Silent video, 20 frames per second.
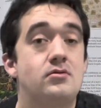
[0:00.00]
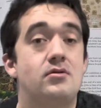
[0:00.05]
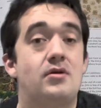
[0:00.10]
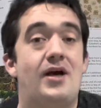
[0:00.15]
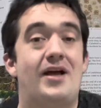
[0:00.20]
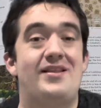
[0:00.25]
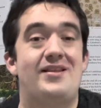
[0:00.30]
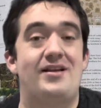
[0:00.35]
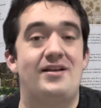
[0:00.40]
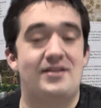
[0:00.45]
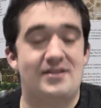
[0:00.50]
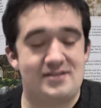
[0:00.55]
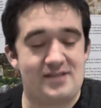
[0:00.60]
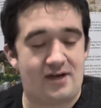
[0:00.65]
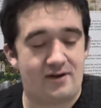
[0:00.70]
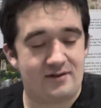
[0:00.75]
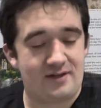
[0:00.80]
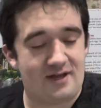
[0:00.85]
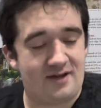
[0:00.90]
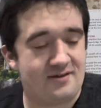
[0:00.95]
I think
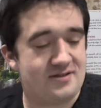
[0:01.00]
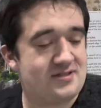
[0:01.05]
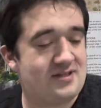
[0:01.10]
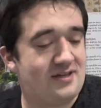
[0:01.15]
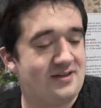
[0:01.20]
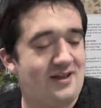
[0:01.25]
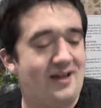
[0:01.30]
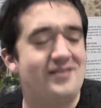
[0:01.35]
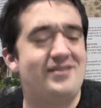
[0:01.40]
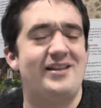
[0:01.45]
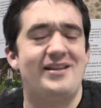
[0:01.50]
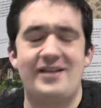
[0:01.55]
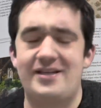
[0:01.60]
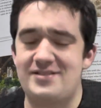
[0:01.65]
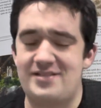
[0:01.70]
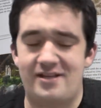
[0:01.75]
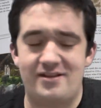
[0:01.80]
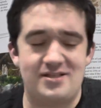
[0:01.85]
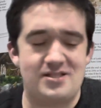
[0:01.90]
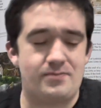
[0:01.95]
that's
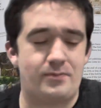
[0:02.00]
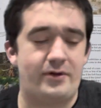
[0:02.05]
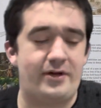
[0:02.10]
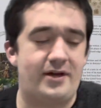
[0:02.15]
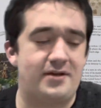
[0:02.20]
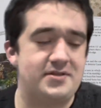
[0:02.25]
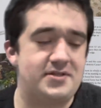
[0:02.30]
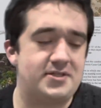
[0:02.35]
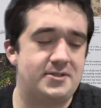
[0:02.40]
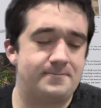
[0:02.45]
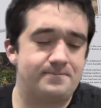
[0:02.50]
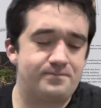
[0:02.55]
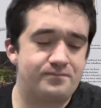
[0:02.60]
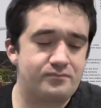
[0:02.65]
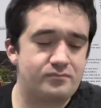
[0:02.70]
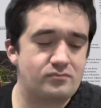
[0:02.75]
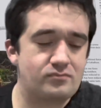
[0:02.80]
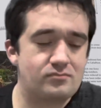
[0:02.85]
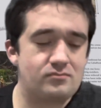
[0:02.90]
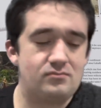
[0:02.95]
how it's pronounced.
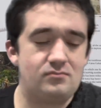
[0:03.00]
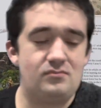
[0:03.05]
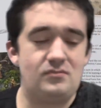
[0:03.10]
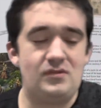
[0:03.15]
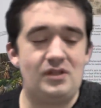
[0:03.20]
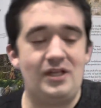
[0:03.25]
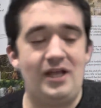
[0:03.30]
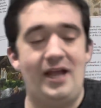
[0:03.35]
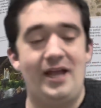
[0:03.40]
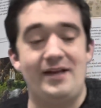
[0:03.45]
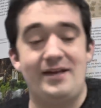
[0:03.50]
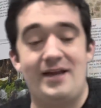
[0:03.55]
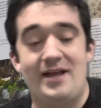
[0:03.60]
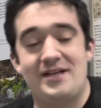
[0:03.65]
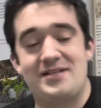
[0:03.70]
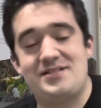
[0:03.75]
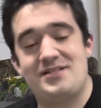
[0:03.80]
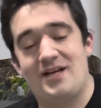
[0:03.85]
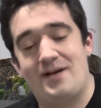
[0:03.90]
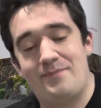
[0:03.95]
And
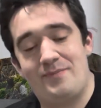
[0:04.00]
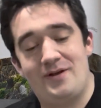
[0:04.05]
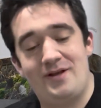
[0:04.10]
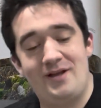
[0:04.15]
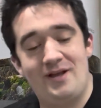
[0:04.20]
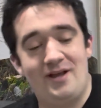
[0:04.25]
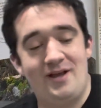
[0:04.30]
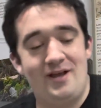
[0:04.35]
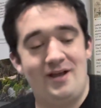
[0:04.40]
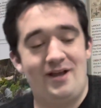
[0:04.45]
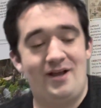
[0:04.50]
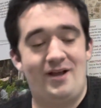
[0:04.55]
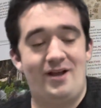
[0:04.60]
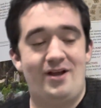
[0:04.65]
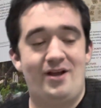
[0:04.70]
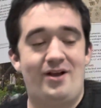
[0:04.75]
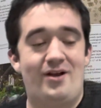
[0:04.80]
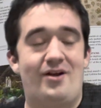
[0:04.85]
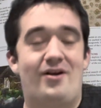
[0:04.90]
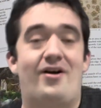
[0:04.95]
next up,
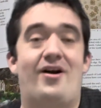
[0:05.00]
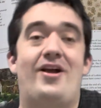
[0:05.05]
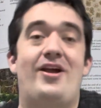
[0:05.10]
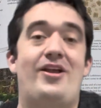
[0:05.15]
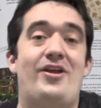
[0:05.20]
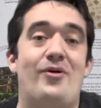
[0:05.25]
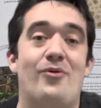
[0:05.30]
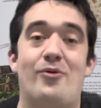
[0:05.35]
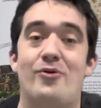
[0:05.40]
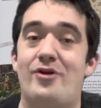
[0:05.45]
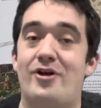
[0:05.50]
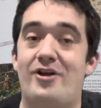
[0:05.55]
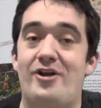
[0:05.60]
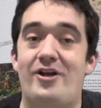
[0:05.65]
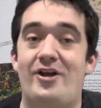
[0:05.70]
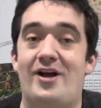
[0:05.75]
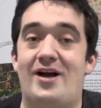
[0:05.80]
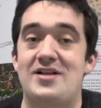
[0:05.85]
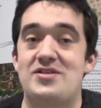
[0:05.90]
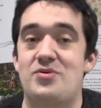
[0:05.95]
you
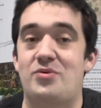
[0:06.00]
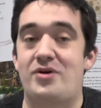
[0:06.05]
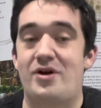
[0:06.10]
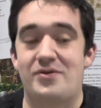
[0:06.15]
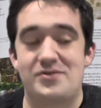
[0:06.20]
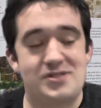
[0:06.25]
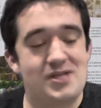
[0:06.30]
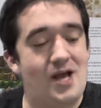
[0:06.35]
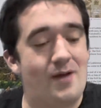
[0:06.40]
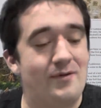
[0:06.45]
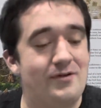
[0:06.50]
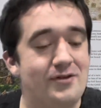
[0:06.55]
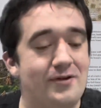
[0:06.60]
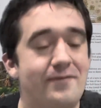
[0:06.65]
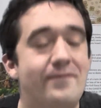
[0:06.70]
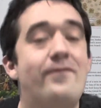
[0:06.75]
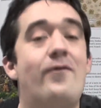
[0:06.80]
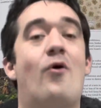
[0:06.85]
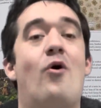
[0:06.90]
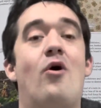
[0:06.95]
guys all know what's coming. The
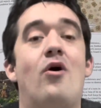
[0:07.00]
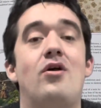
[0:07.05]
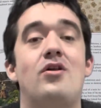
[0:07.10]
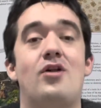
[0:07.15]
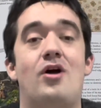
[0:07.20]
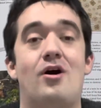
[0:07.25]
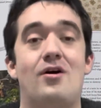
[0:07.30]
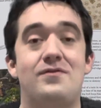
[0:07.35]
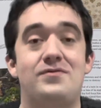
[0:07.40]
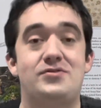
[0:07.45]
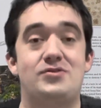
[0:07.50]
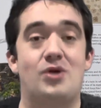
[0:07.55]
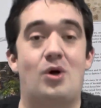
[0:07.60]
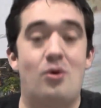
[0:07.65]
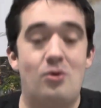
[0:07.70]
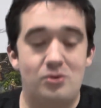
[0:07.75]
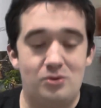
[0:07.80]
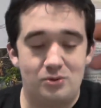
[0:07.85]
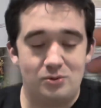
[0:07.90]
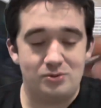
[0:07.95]
Fall of
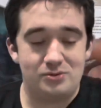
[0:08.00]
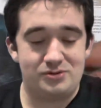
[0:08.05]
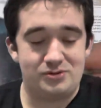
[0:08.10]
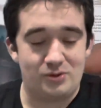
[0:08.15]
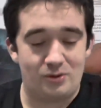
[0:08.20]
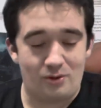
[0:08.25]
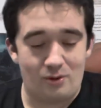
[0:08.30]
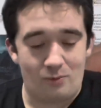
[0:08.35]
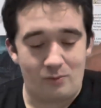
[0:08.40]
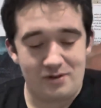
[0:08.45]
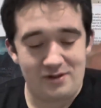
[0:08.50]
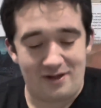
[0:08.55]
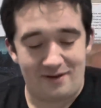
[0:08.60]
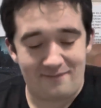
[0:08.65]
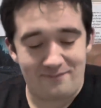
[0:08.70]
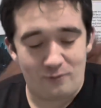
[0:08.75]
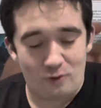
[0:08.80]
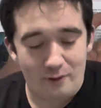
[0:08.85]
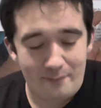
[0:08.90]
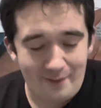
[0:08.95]
Dol Guldur with a
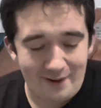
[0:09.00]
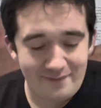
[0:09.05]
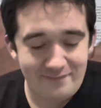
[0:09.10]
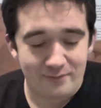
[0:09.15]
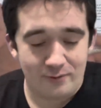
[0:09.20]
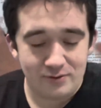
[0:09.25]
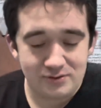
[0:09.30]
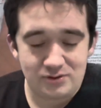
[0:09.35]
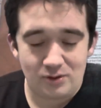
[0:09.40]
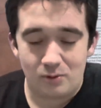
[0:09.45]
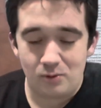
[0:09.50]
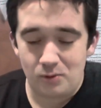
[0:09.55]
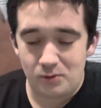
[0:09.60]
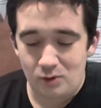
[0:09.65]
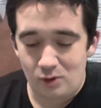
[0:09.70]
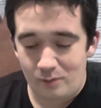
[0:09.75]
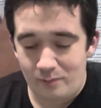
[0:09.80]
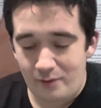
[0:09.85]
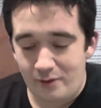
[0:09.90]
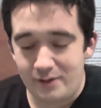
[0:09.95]
4x4 Dol
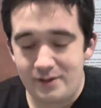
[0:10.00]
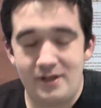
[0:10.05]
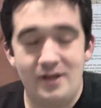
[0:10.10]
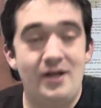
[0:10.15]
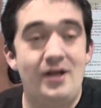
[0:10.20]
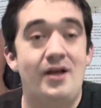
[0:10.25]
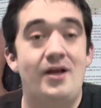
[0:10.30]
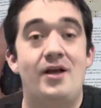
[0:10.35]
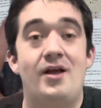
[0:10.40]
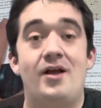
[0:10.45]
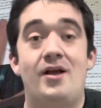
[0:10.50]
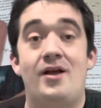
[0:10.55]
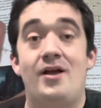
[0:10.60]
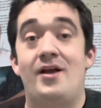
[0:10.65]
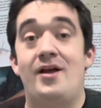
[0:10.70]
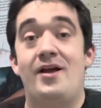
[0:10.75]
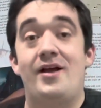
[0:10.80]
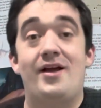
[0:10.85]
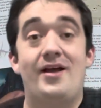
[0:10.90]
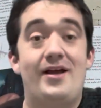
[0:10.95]
Guldur board.
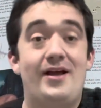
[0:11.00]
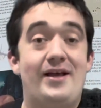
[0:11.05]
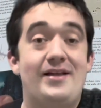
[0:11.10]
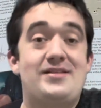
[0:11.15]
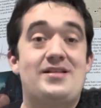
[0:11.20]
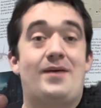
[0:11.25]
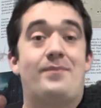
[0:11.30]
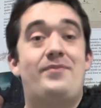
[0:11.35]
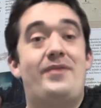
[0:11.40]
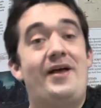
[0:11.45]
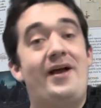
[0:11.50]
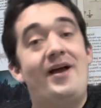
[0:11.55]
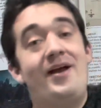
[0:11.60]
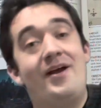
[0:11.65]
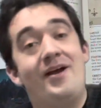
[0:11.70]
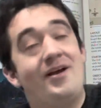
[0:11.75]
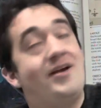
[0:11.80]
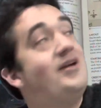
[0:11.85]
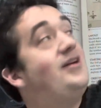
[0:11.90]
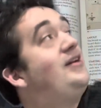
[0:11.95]
It's up there.
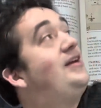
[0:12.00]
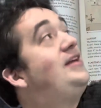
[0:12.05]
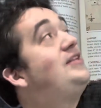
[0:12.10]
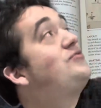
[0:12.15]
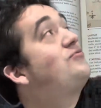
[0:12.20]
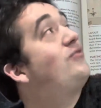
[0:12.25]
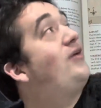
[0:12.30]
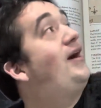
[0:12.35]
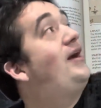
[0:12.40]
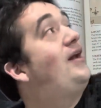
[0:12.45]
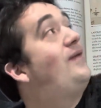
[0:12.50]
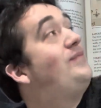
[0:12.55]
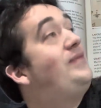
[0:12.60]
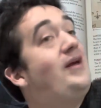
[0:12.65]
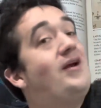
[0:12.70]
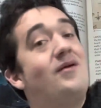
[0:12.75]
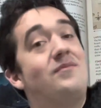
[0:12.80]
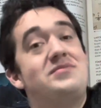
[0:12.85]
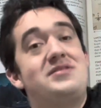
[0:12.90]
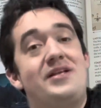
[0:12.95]
It's right up there.
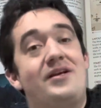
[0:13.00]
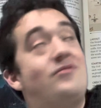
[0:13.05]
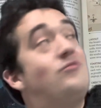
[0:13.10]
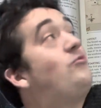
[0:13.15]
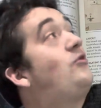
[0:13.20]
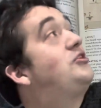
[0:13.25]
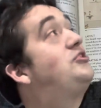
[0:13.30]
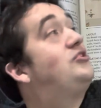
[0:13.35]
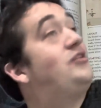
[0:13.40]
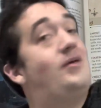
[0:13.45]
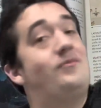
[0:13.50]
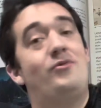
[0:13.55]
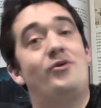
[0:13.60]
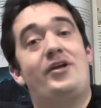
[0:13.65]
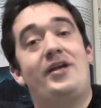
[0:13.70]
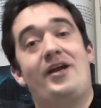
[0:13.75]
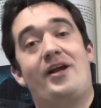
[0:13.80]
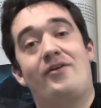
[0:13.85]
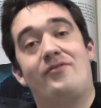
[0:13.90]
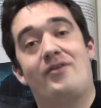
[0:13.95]
I'm
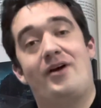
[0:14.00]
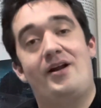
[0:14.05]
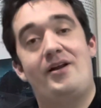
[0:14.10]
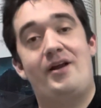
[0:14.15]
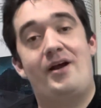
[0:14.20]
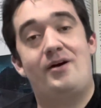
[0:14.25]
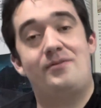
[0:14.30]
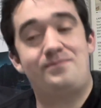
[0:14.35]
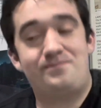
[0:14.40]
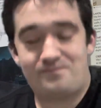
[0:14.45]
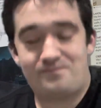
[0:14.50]
looking at it right now.